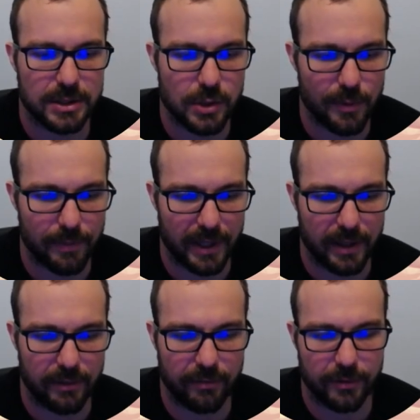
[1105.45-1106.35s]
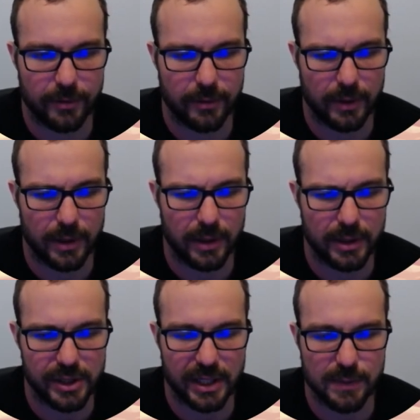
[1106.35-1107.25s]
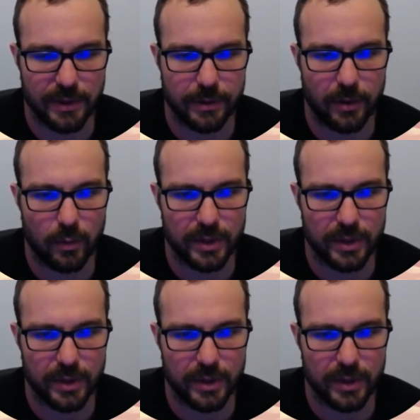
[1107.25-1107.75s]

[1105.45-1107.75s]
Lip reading: Super Pan for Jack Sparrow,